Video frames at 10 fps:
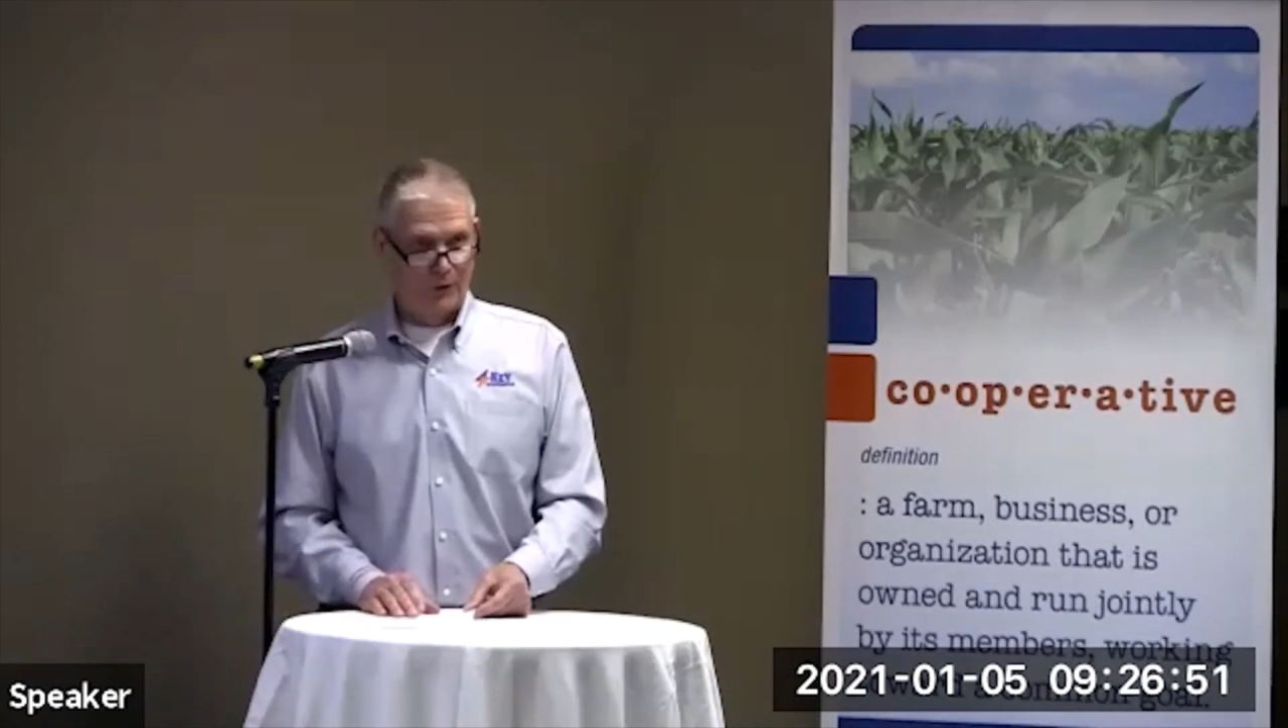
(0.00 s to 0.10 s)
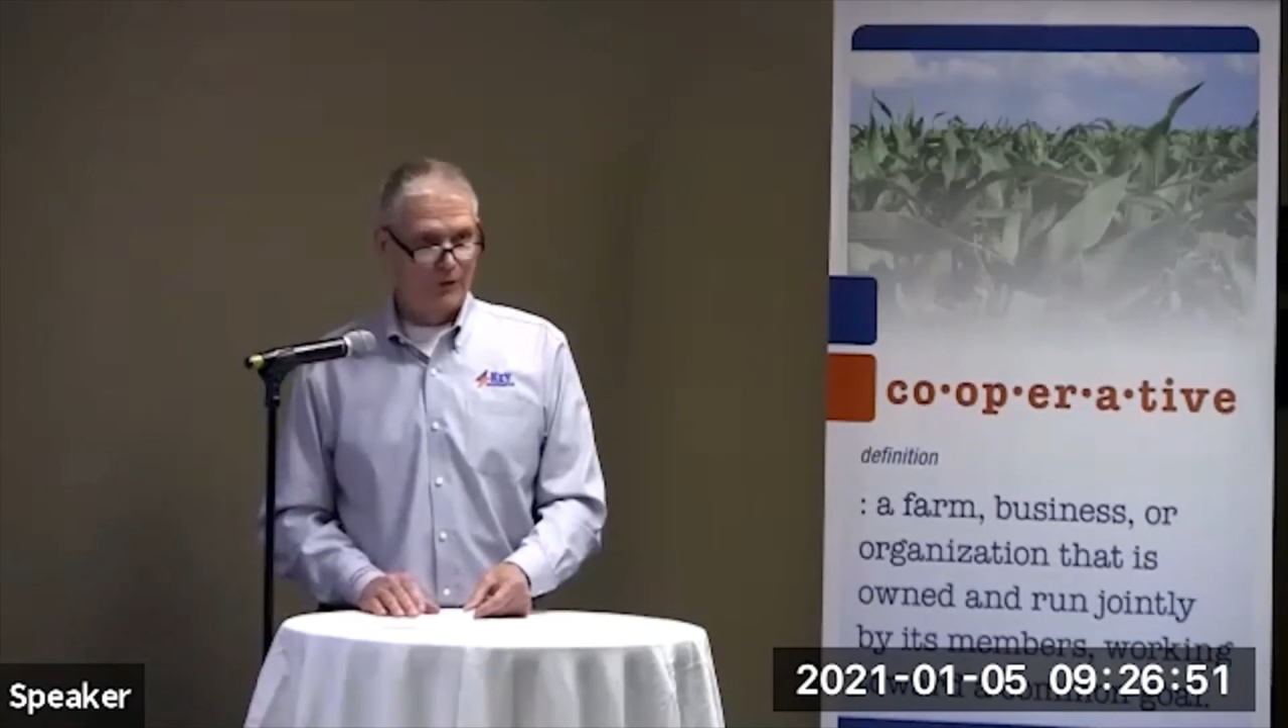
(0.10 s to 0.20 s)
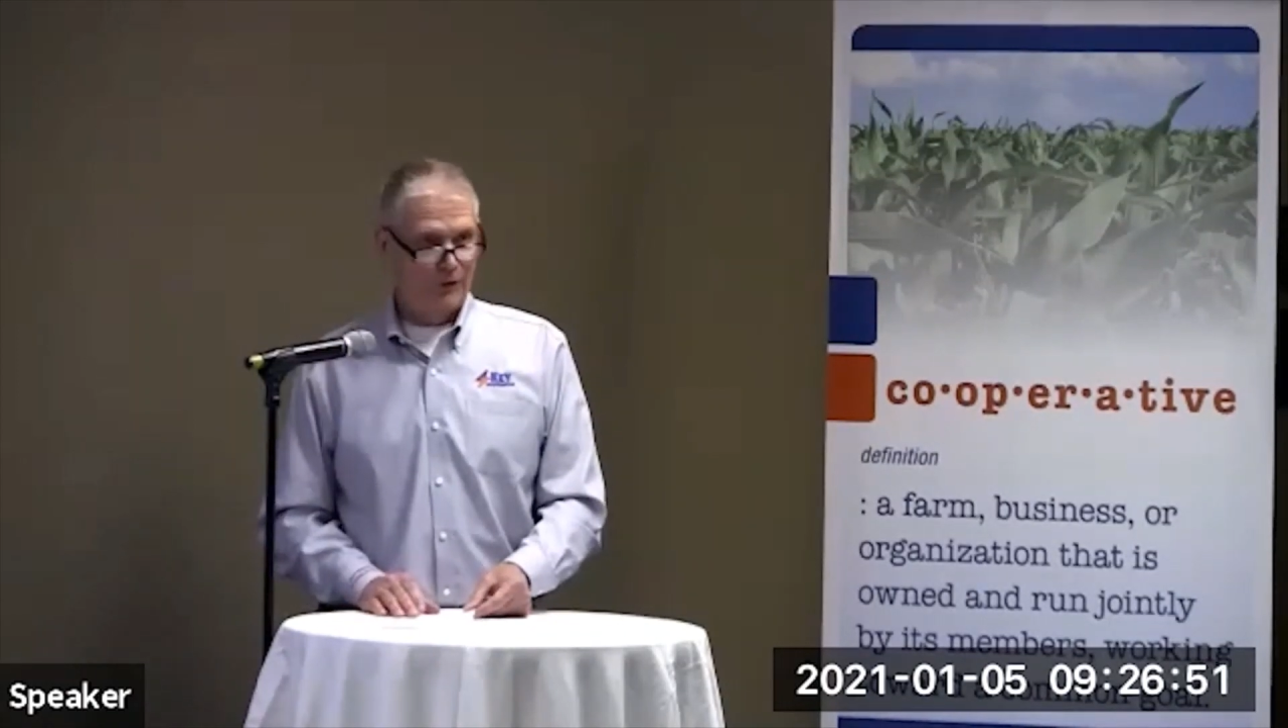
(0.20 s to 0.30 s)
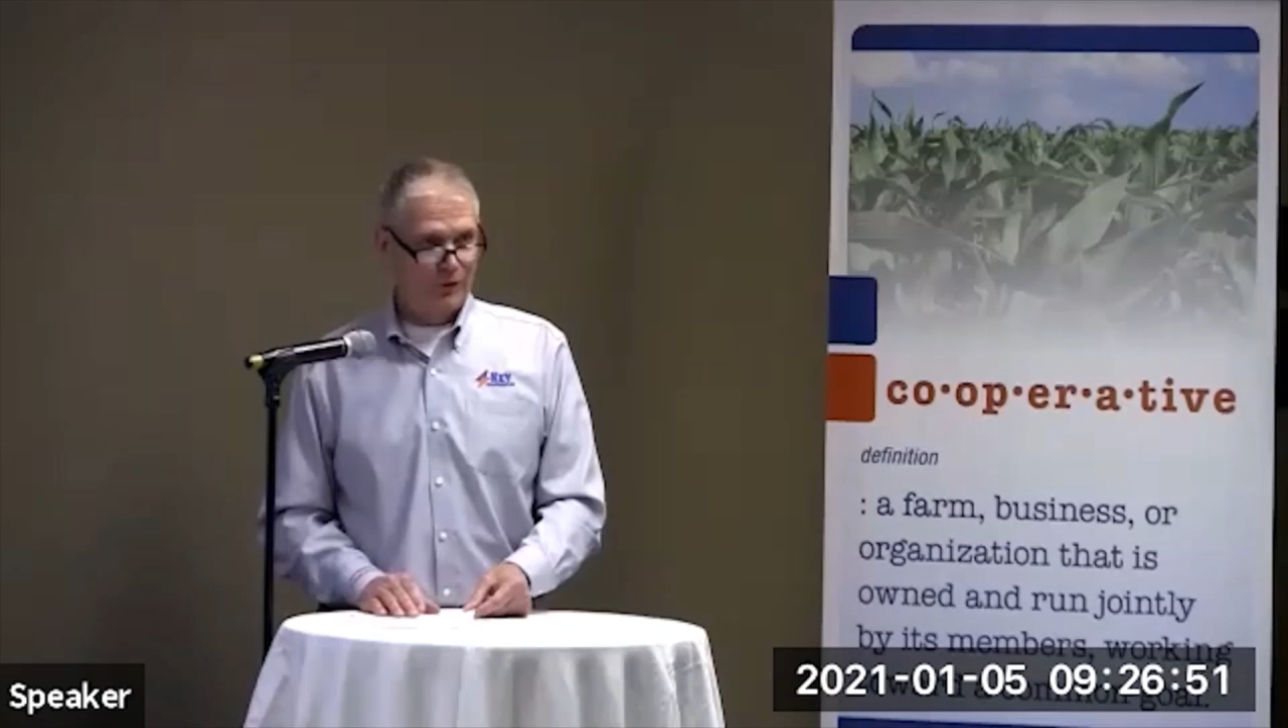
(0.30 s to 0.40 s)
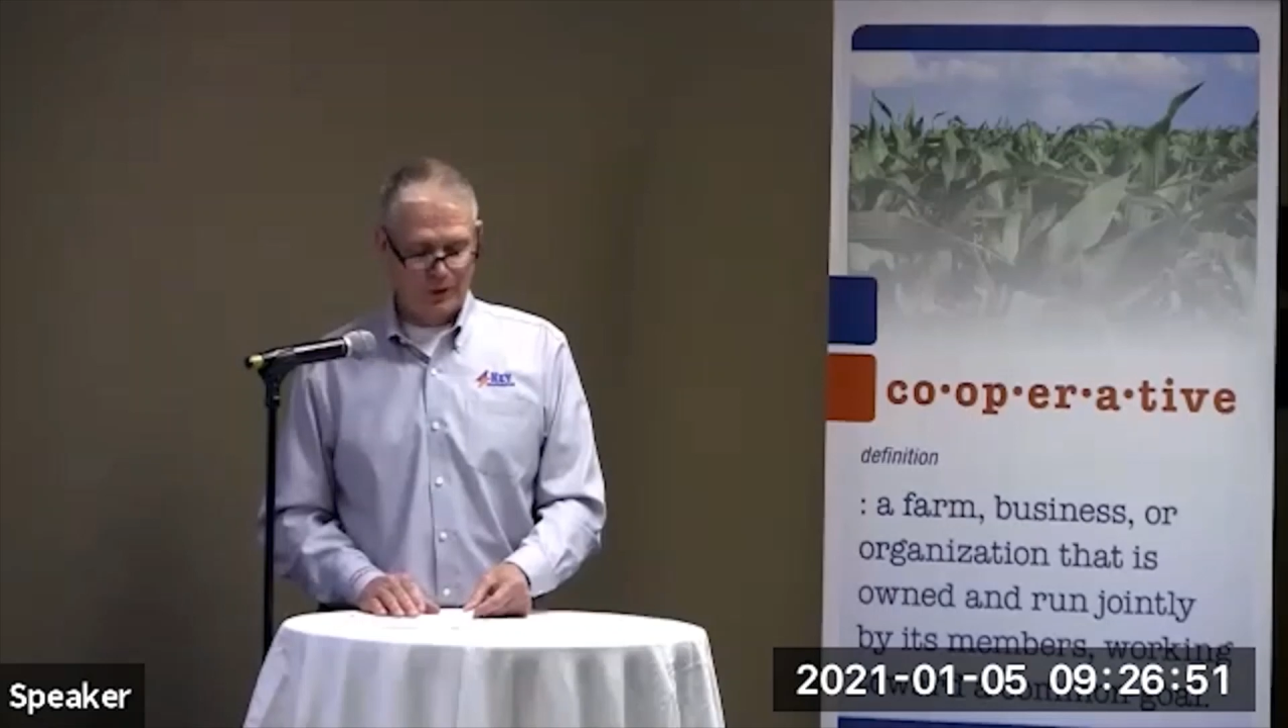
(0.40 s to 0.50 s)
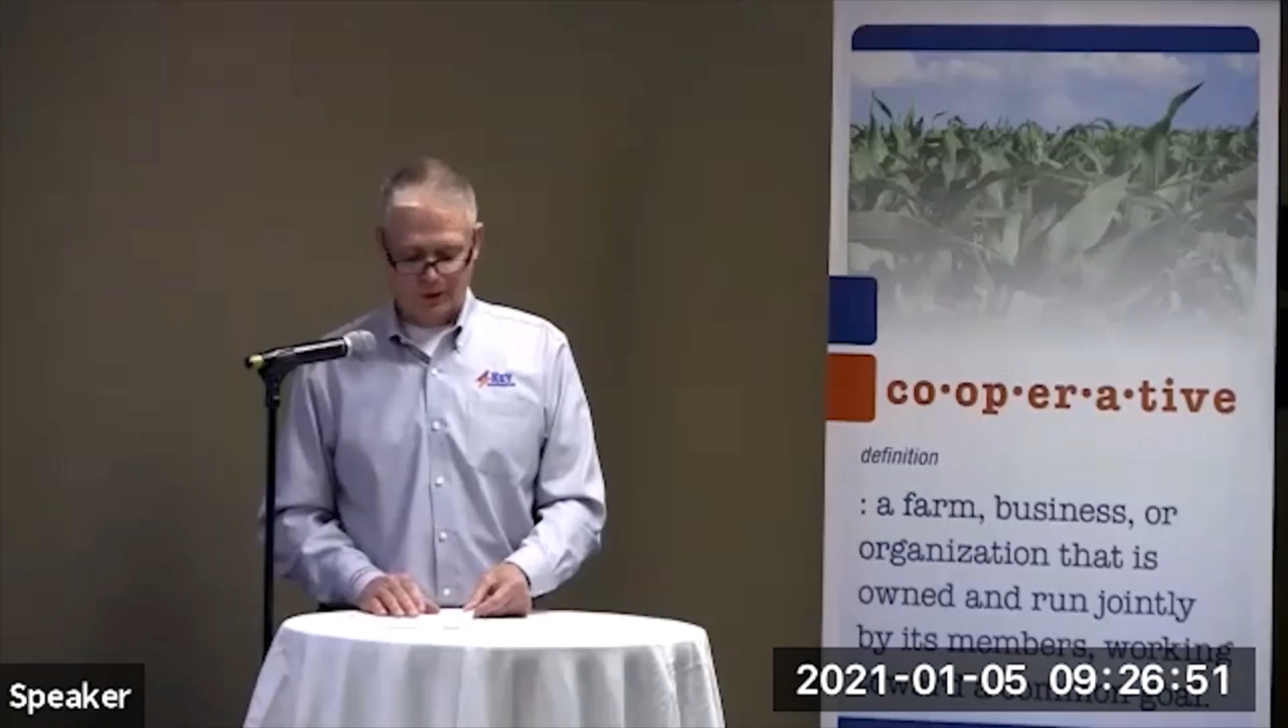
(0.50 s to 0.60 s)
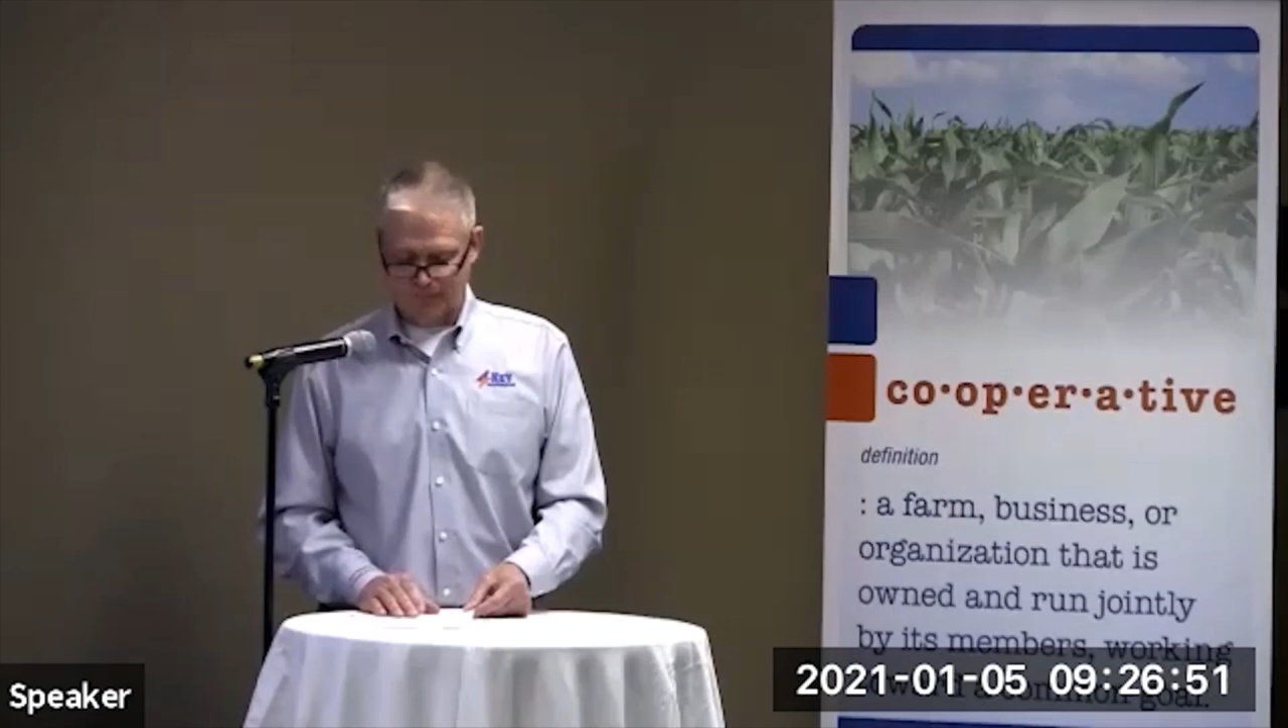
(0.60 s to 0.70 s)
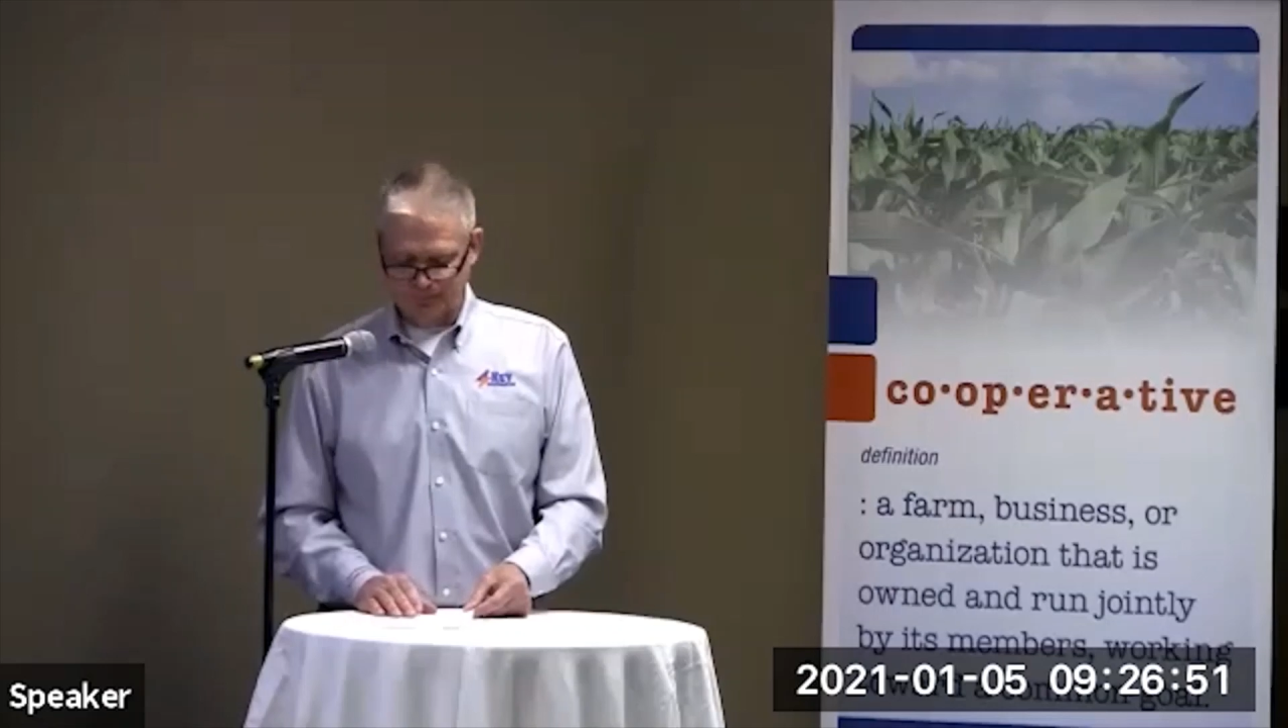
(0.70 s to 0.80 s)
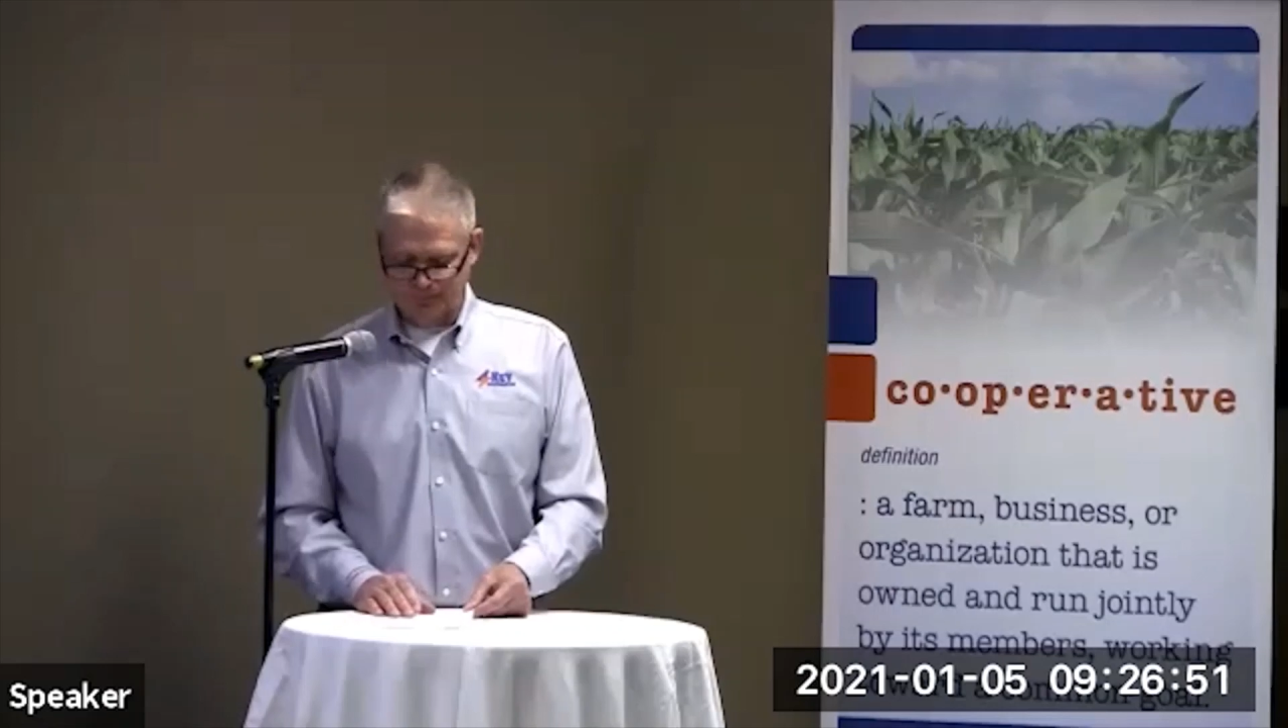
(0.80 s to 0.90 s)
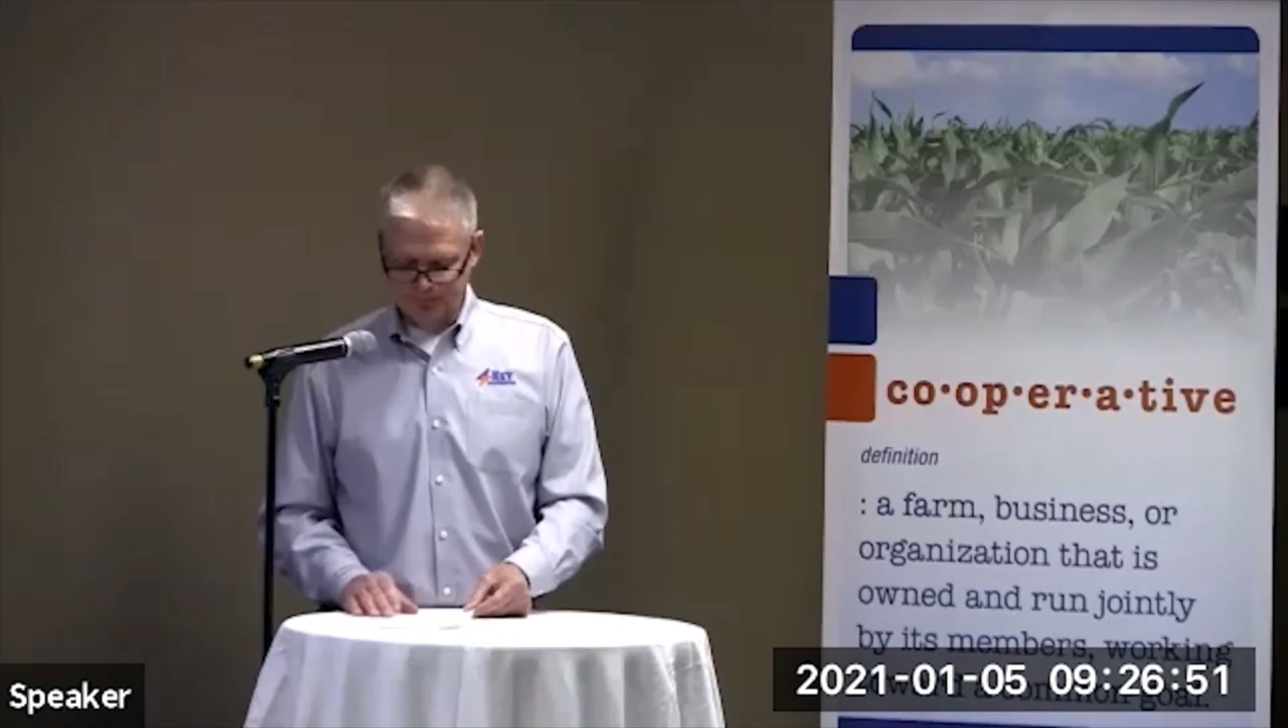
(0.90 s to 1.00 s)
derecho hit.